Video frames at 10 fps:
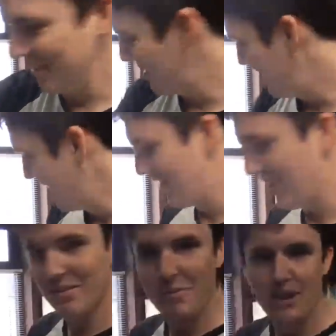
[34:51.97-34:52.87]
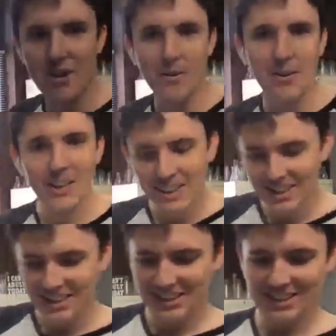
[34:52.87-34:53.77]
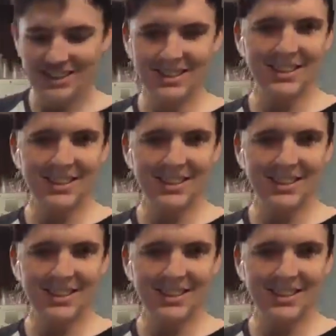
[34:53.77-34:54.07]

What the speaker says: Oh, blocks me out.